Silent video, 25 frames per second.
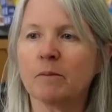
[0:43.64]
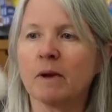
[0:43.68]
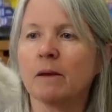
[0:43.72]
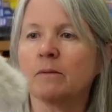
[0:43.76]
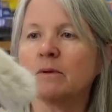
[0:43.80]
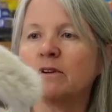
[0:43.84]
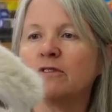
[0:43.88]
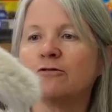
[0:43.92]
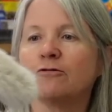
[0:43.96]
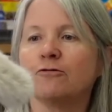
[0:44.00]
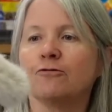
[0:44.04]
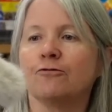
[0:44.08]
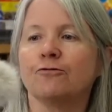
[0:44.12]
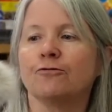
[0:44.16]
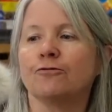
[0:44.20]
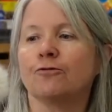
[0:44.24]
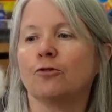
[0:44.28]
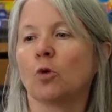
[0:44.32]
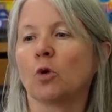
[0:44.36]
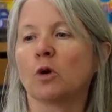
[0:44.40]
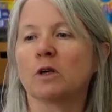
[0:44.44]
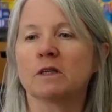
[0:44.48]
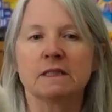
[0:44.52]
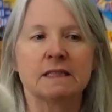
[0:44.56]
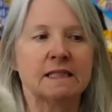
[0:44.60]
maybe
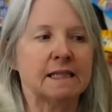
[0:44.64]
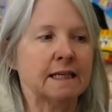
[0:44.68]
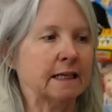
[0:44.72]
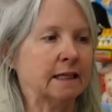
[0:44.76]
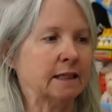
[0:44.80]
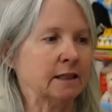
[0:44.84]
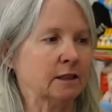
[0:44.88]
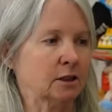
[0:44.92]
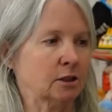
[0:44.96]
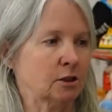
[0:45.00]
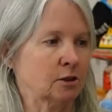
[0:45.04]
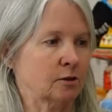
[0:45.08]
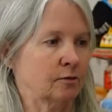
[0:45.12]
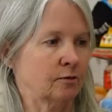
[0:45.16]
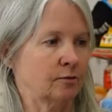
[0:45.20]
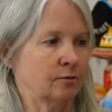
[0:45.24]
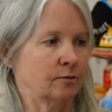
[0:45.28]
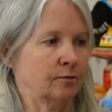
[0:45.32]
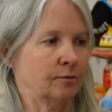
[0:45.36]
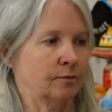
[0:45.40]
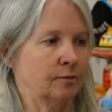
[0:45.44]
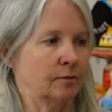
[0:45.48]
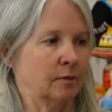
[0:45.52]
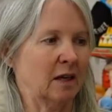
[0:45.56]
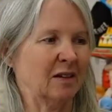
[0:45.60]
fourteen to
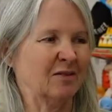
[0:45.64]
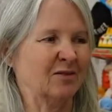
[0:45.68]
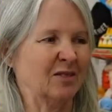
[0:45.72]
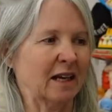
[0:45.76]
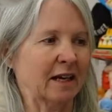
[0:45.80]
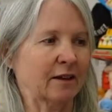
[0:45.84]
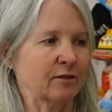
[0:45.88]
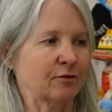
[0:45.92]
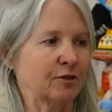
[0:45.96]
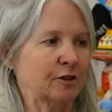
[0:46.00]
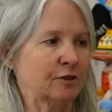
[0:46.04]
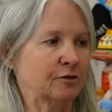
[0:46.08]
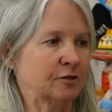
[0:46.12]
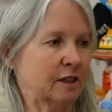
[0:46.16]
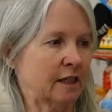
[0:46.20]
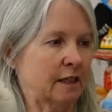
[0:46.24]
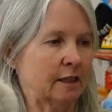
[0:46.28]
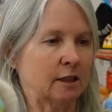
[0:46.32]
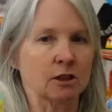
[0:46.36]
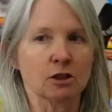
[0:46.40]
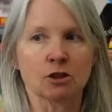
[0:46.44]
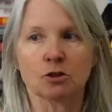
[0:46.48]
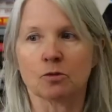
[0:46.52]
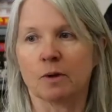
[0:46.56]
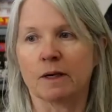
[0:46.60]
like fifteen
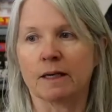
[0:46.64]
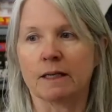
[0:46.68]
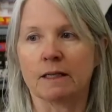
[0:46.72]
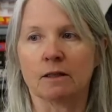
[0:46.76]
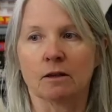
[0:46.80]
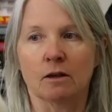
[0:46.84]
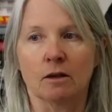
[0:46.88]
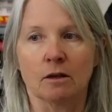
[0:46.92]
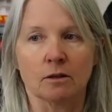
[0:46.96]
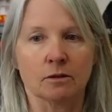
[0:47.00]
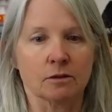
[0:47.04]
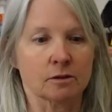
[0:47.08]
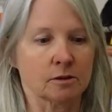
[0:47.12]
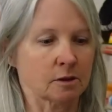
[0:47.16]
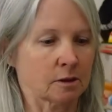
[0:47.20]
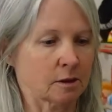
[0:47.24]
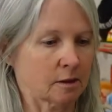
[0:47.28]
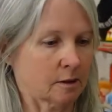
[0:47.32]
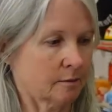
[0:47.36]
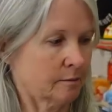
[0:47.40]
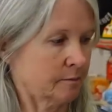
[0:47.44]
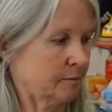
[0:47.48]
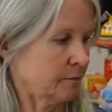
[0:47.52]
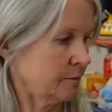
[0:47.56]
to twenty dollars.